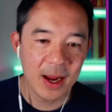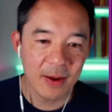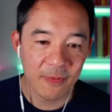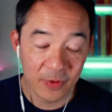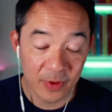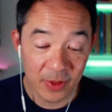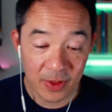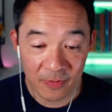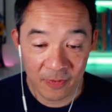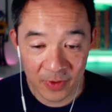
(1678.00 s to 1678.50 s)

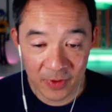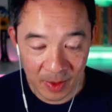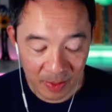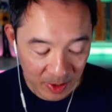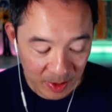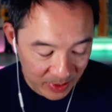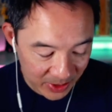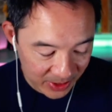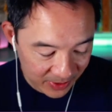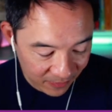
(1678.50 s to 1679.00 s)
for the
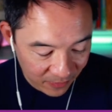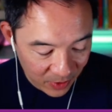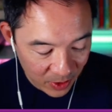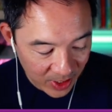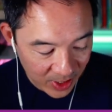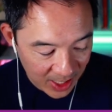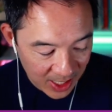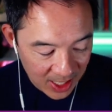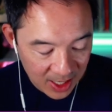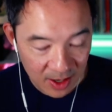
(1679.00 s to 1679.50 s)
purpose of
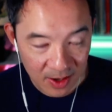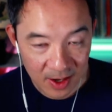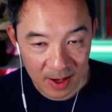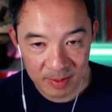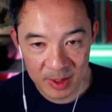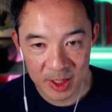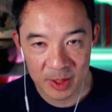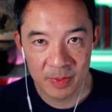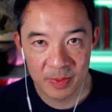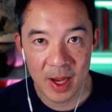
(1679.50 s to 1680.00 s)
voting here,
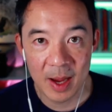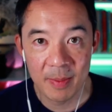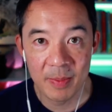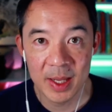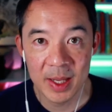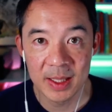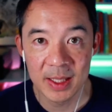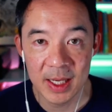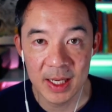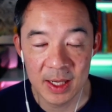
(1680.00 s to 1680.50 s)
I
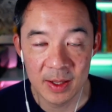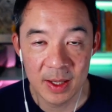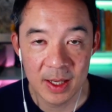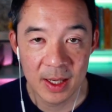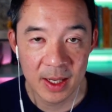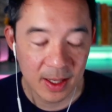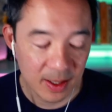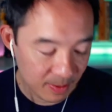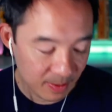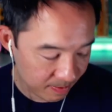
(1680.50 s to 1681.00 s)
picked
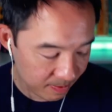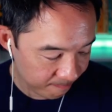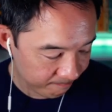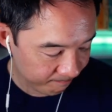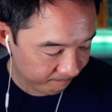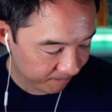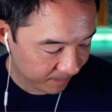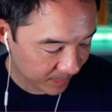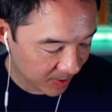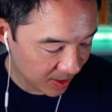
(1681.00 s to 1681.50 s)

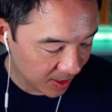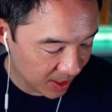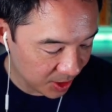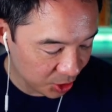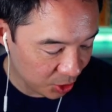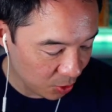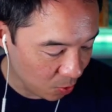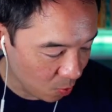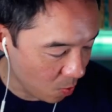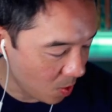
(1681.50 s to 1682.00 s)

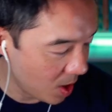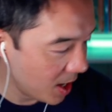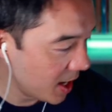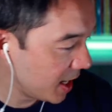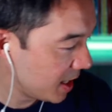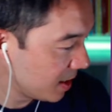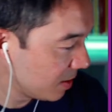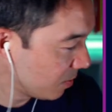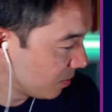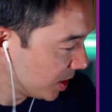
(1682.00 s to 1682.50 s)
issue
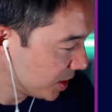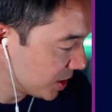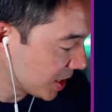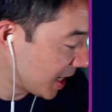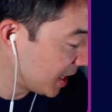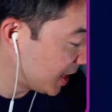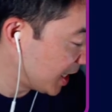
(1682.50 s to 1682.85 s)
1, which I